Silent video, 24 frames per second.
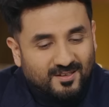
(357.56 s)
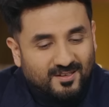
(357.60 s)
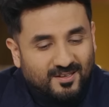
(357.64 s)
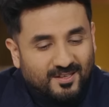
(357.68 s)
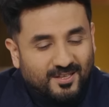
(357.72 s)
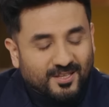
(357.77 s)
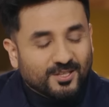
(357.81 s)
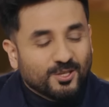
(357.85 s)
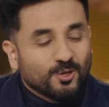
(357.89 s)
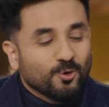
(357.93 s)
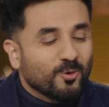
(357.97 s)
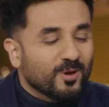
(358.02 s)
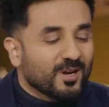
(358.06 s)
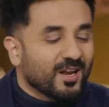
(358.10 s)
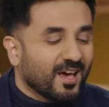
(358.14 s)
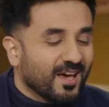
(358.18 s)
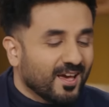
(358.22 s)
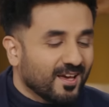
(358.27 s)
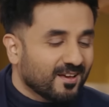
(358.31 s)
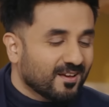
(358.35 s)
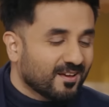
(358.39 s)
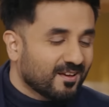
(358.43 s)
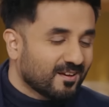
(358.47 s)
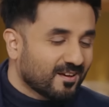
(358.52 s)
you and
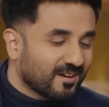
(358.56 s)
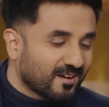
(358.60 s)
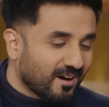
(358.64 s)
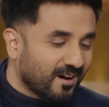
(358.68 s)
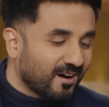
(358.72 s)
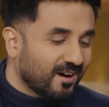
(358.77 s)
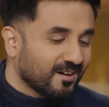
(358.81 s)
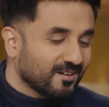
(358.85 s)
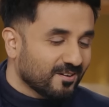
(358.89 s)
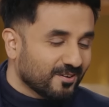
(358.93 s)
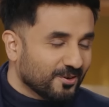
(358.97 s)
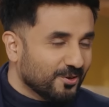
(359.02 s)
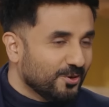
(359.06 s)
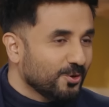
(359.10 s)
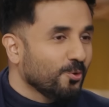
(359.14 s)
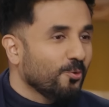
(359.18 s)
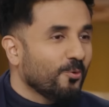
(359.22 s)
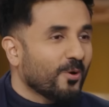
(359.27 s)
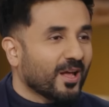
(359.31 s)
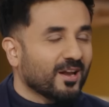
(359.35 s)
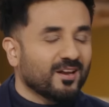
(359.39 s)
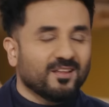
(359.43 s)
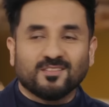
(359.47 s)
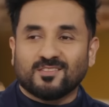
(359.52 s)
I can't do
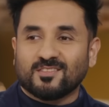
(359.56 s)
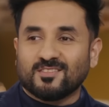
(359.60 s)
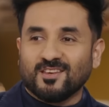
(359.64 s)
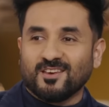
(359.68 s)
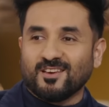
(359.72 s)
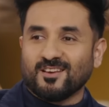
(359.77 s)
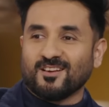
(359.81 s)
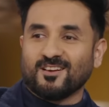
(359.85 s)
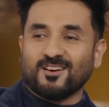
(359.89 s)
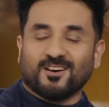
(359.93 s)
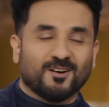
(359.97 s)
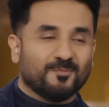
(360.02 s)
anything